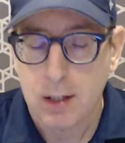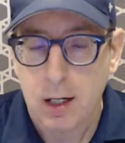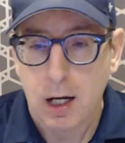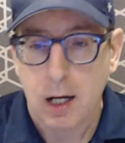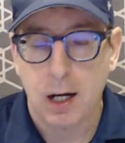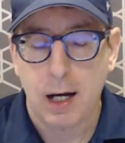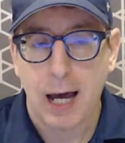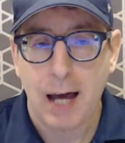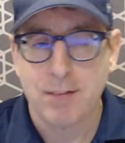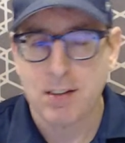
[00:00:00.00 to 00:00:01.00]

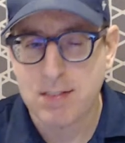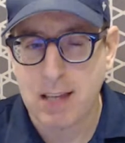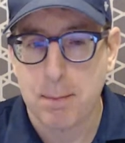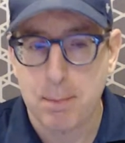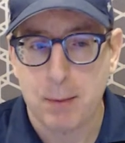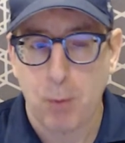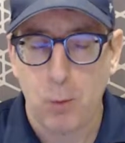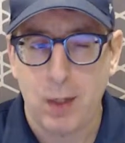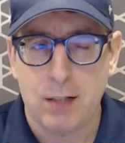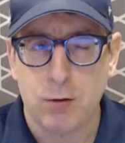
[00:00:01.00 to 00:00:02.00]
have a set minimum
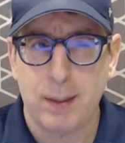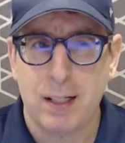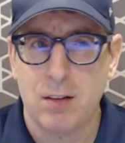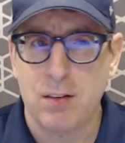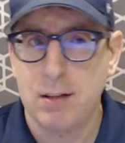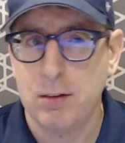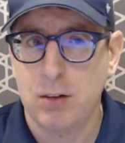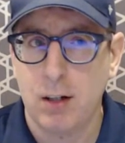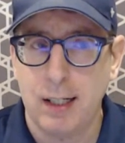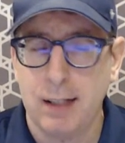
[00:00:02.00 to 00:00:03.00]
wage? Because here in
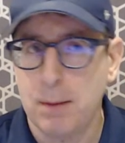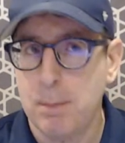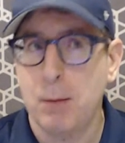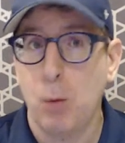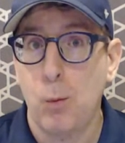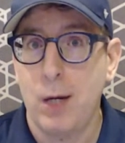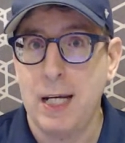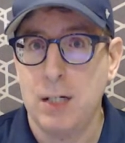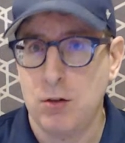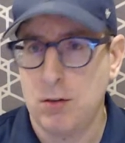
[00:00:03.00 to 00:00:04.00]
Thailand, the minimum
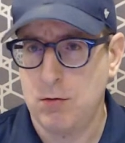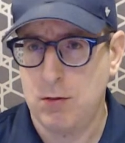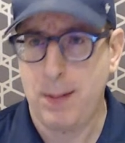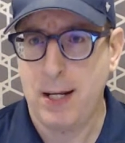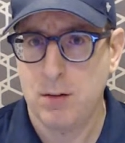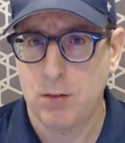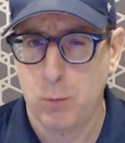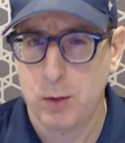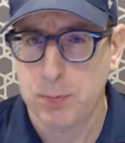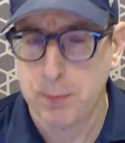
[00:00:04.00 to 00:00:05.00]
wage depends on
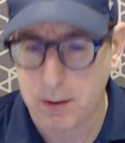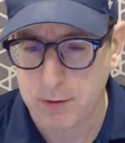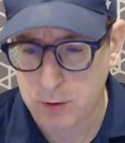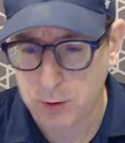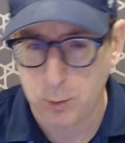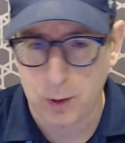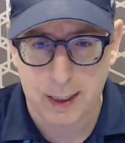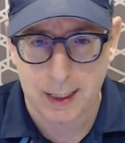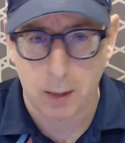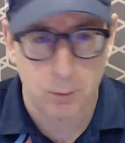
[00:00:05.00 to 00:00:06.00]
which province you work
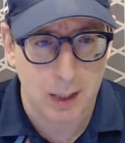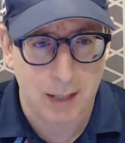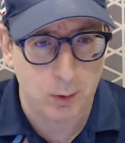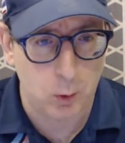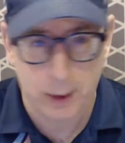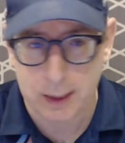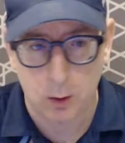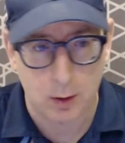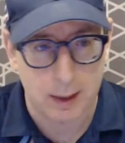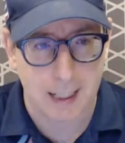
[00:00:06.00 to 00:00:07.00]
in. And we'll have a quick
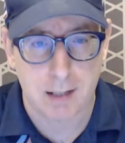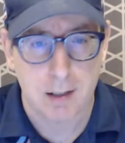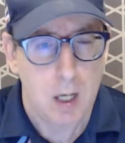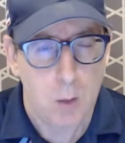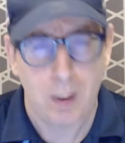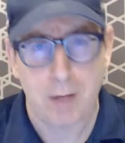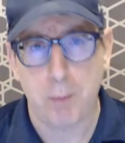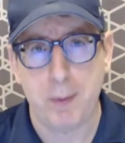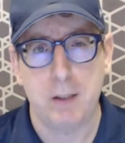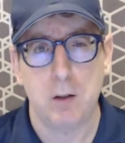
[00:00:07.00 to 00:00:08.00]
look at that. We'll have a
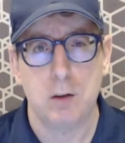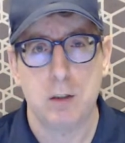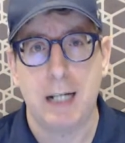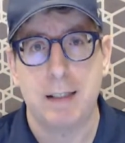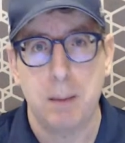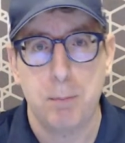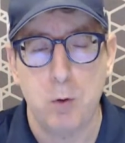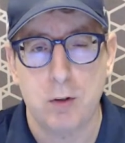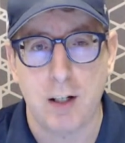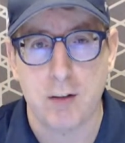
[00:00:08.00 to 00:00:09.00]
quick look at the
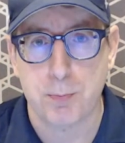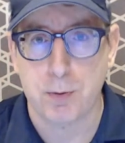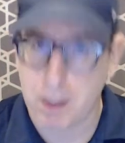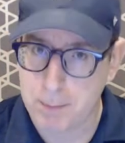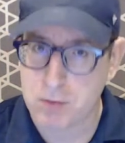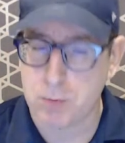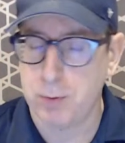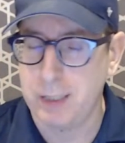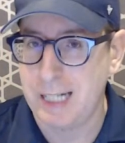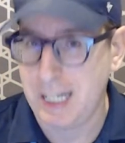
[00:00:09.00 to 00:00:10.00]
Phua Thai's promise
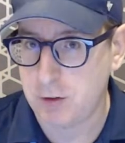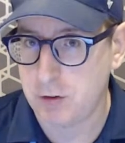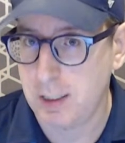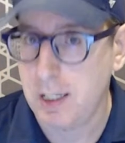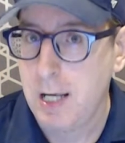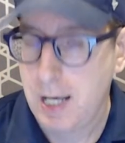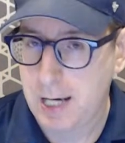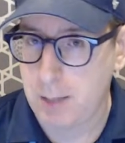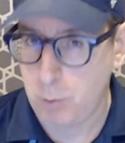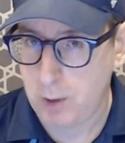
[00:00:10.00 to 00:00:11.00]
pre-election
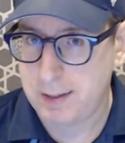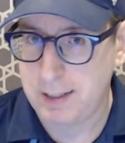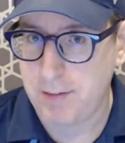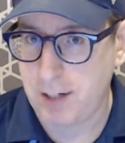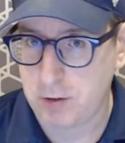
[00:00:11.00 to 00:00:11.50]
and what they've actually